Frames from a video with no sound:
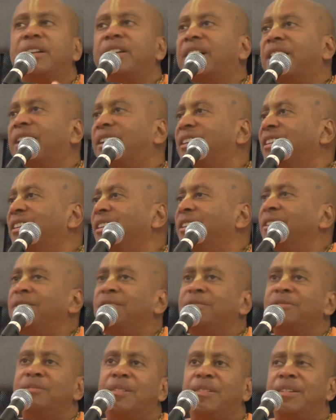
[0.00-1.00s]
Yeah.
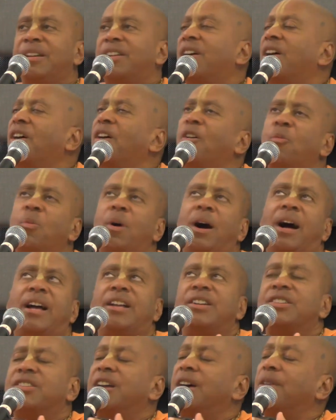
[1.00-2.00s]
It all
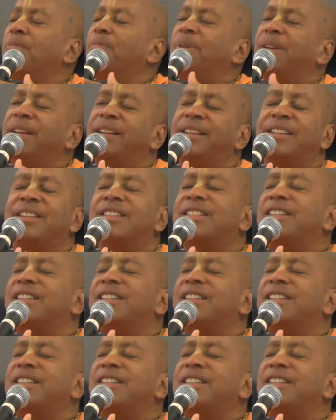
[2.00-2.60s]
winds up at the